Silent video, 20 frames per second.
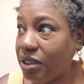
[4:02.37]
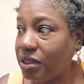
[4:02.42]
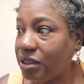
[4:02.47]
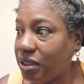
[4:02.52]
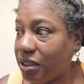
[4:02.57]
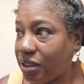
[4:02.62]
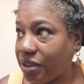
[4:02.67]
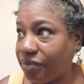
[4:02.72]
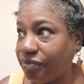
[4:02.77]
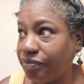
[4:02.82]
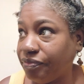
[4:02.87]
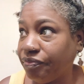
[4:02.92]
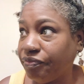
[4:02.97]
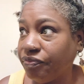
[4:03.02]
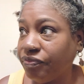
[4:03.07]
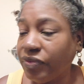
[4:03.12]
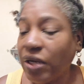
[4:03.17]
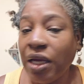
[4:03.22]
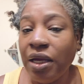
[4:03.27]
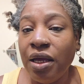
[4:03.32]
again.
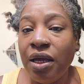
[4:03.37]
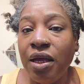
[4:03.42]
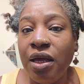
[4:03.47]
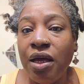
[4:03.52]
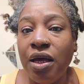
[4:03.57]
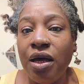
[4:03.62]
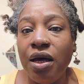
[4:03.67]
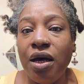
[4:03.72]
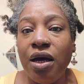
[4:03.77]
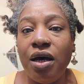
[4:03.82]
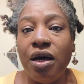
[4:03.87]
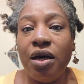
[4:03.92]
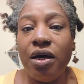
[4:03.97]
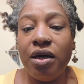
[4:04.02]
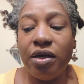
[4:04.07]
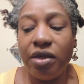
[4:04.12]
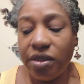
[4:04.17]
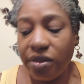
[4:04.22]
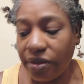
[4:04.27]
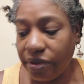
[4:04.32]

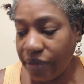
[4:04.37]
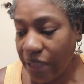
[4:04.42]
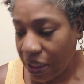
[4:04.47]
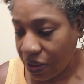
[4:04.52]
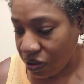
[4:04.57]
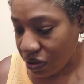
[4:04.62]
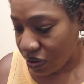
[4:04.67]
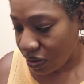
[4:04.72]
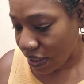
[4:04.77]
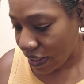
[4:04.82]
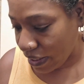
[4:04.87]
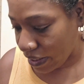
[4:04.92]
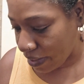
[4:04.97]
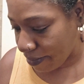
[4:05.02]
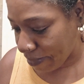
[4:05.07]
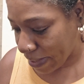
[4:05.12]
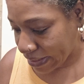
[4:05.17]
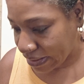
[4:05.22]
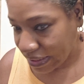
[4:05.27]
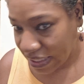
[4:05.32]
I should have
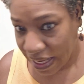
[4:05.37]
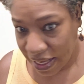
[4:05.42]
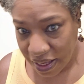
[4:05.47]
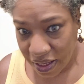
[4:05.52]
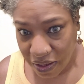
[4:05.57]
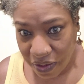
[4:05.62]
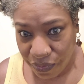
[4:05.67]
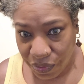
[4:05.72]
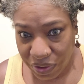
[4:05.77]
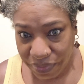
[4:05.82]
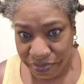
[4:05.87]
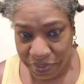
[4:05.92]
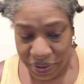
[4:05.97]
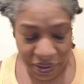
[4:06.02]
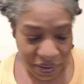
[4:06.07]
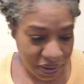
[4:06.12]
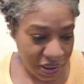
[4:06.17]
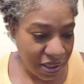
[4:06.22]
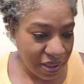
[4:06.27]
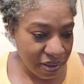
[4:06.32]
had my towel with
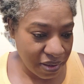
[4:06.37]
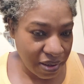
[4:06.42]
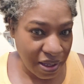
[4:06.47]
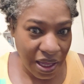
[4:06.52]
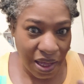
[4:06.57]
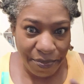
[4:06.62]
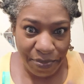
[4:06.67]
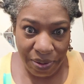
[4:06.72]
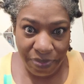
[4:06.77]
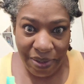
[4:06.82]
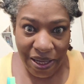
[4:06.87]
me. I'll be